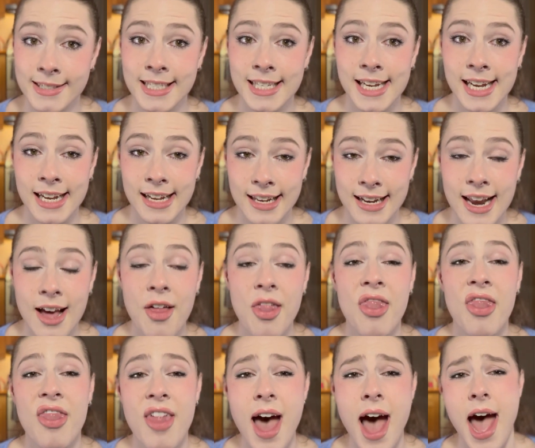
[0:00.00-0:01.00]
See,
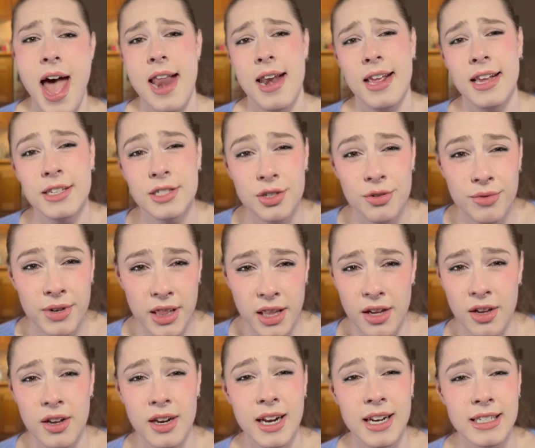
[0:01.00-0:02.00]
now that is a
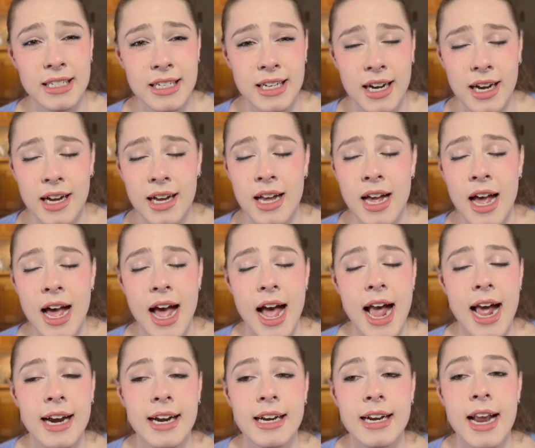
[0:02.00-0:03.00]
really good idea
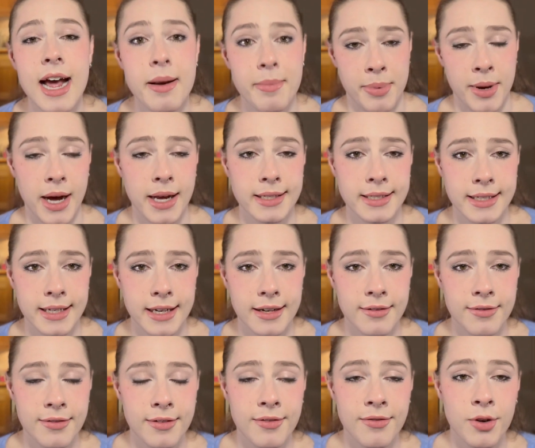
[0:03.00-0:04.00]
and a net
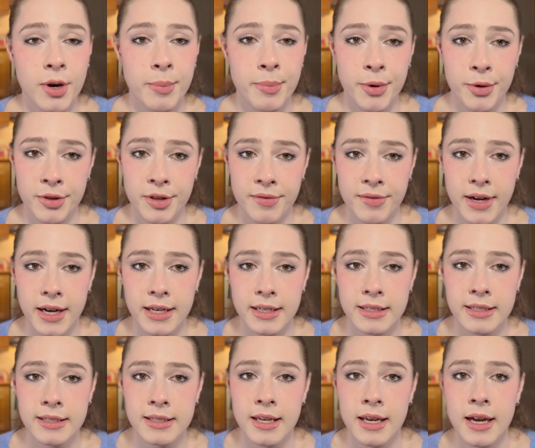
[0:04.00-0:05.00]
positive for both of
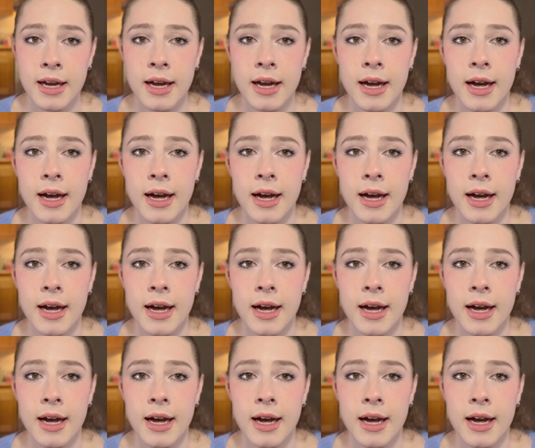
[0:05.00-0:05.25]
us.